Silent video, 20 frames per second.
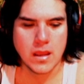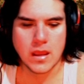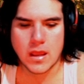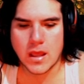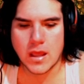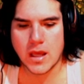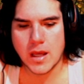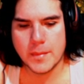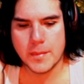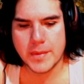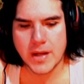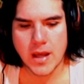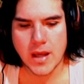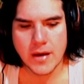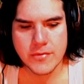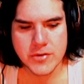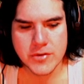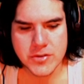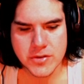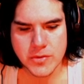Uh, but I
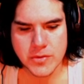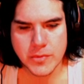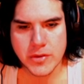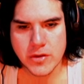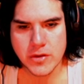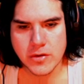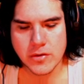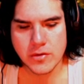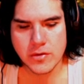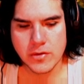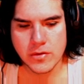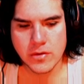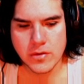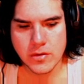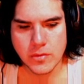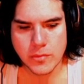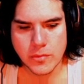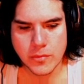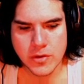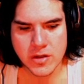have returned with you
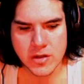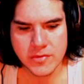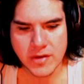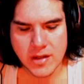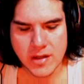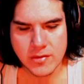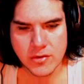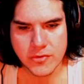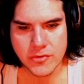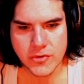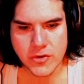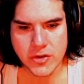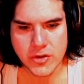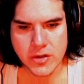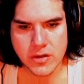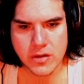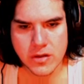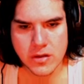with valuable food.